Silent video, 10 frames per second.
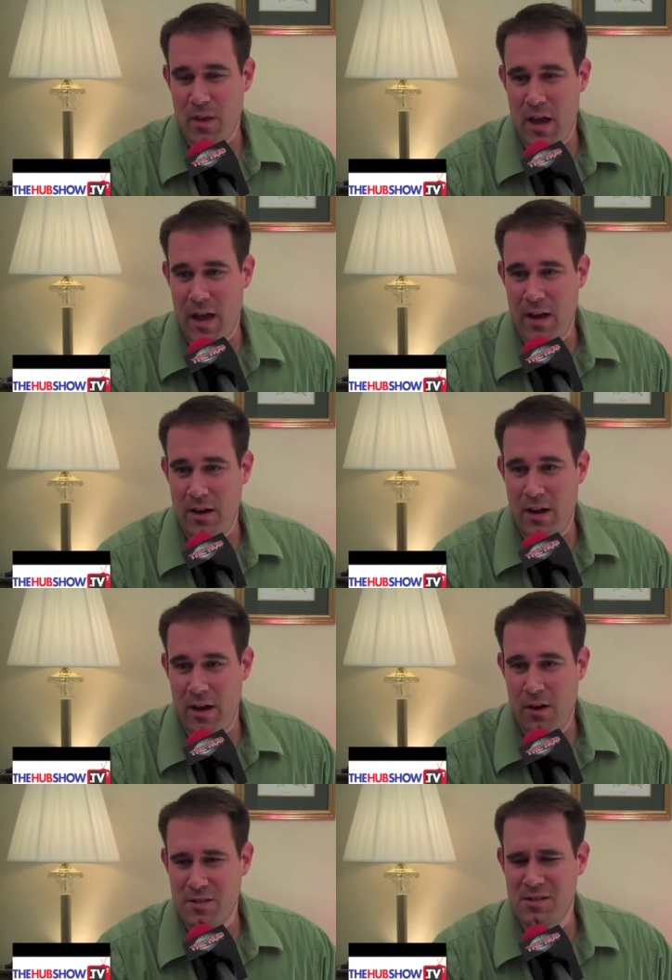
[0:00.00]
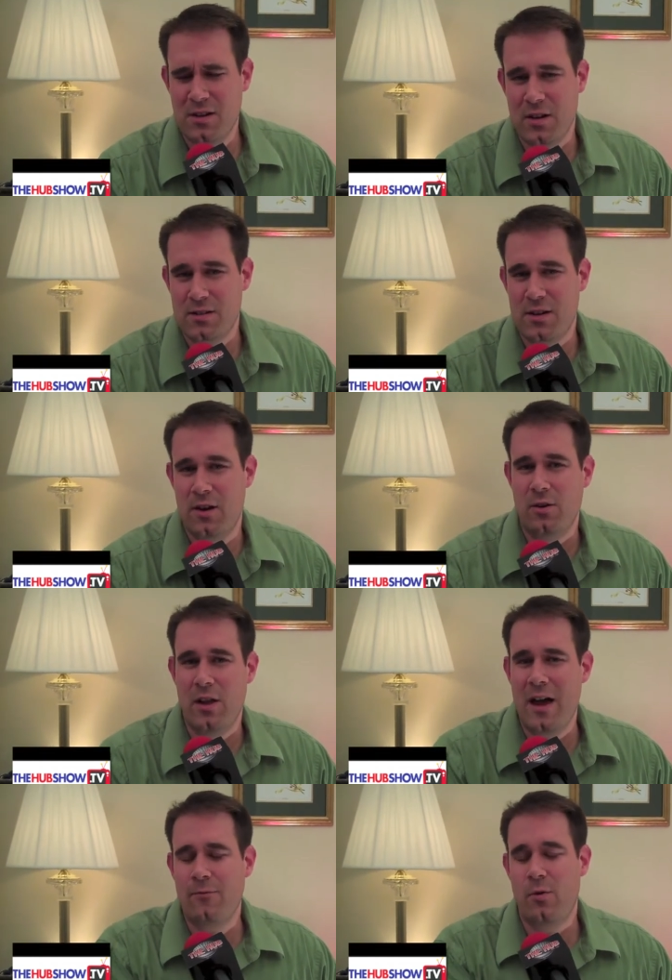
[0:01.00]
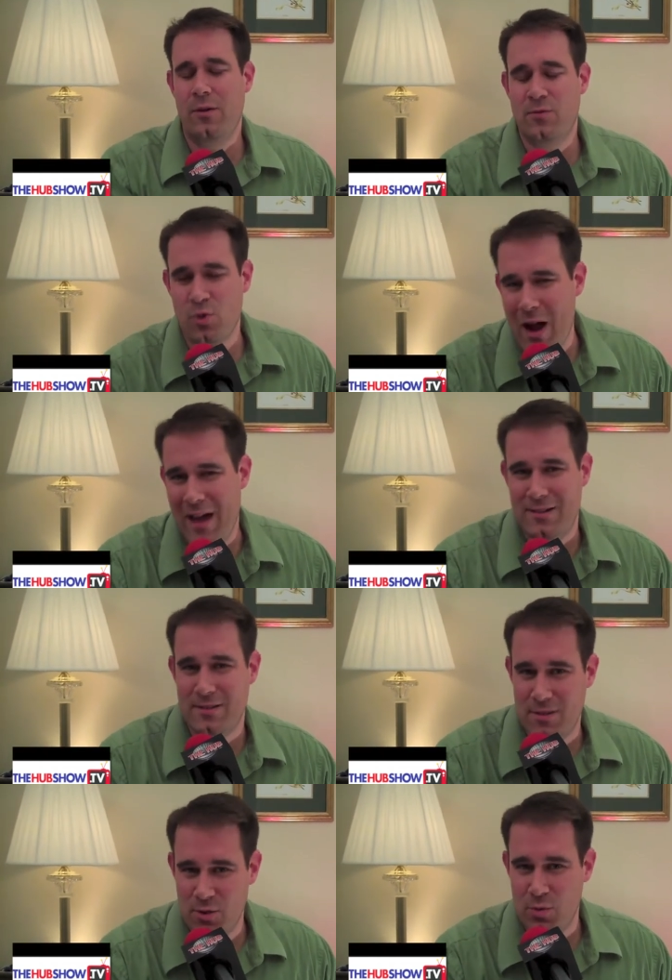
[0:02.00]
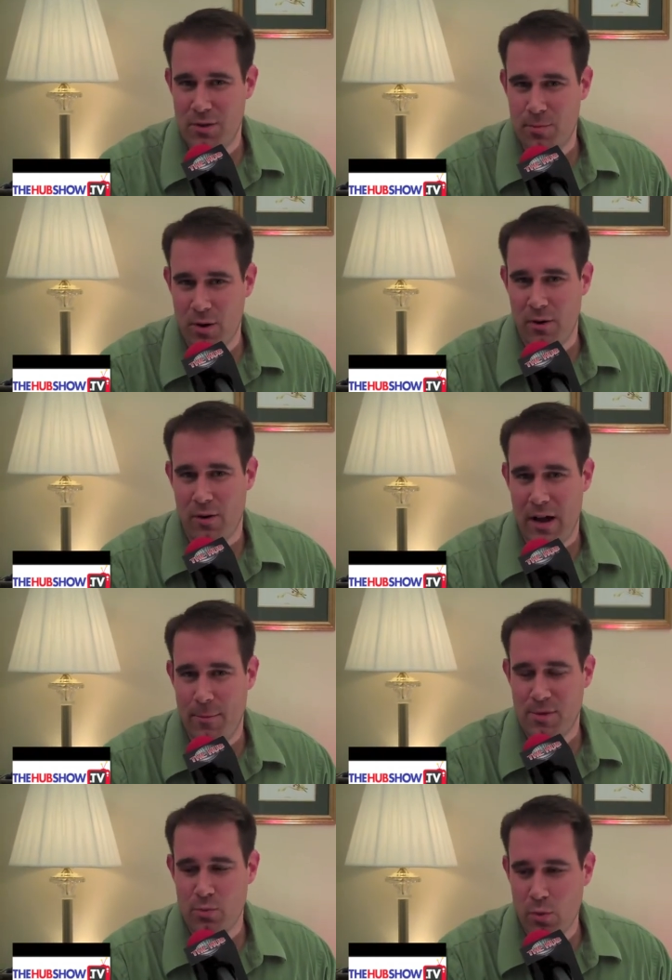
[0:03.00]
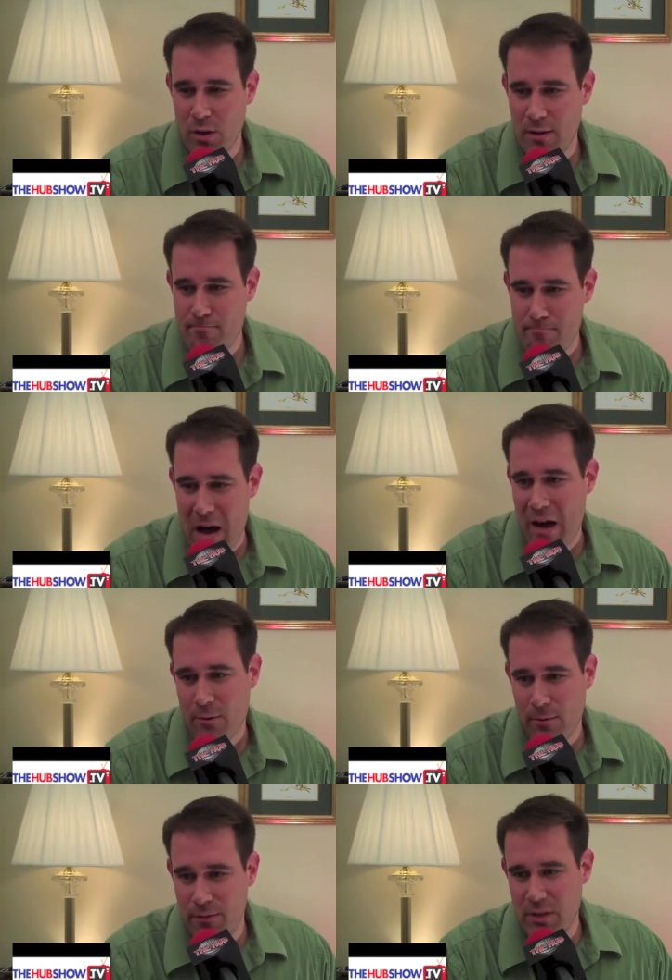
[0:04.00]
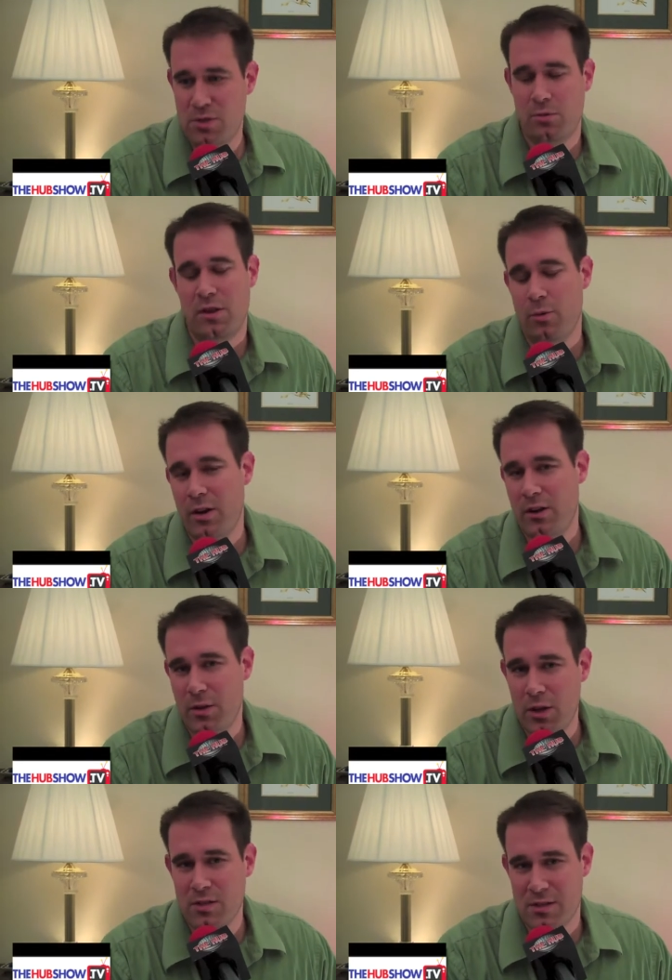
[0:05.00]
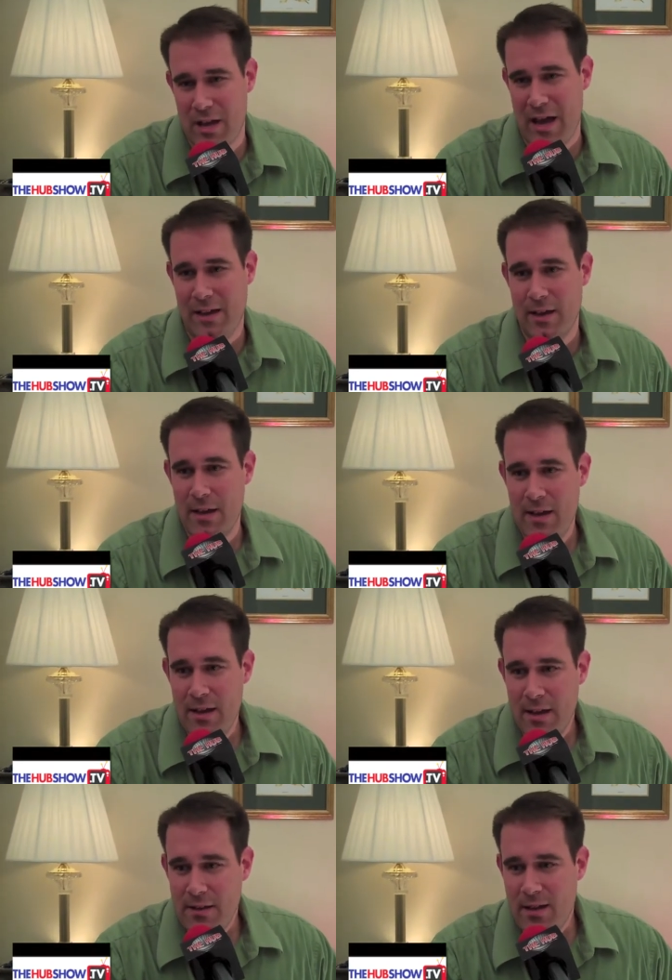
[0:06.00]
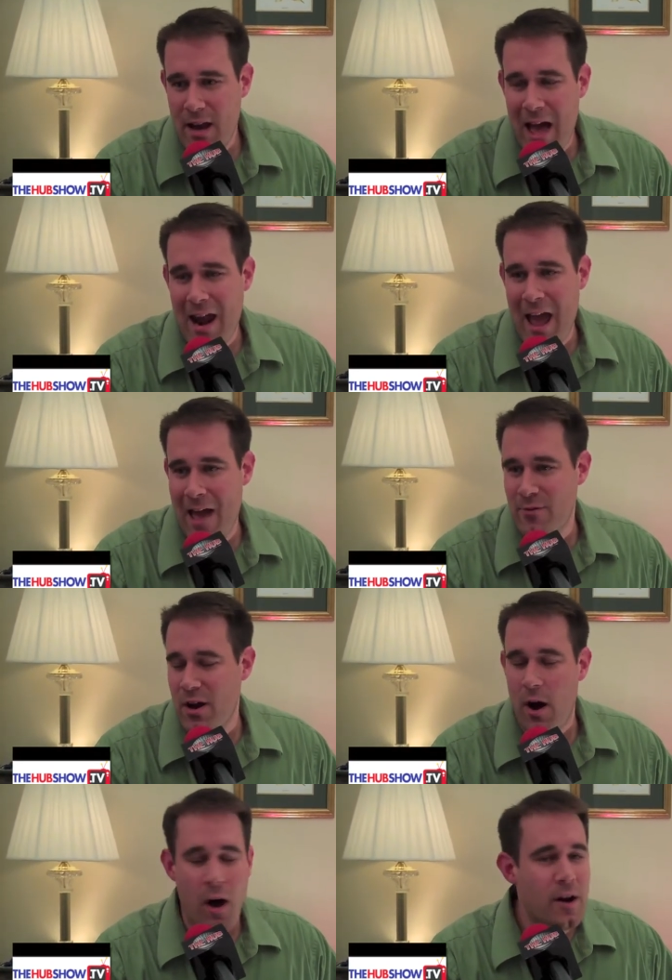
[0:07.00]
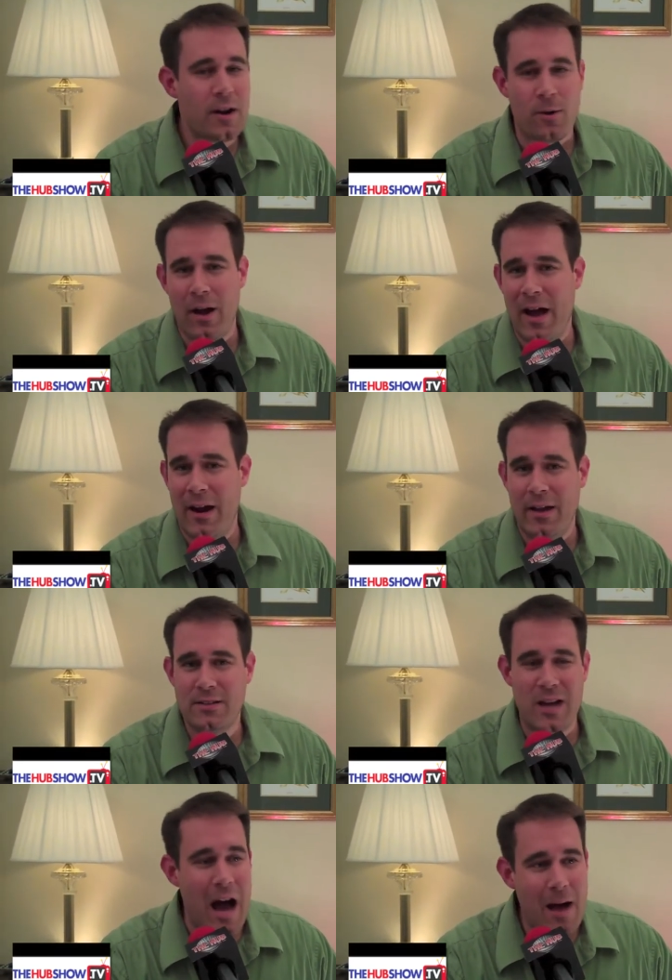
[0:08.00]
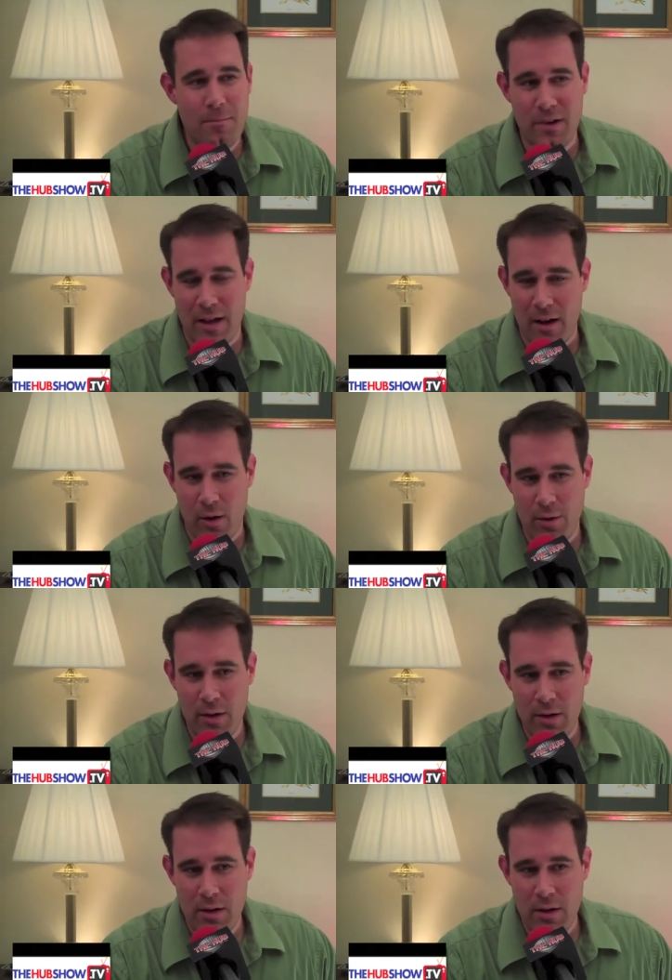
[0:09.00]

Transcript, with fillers: And uh, on a serious note, a lot of what we've tried to do with the program is really model visually what it looks like to not have an autocratic, top down,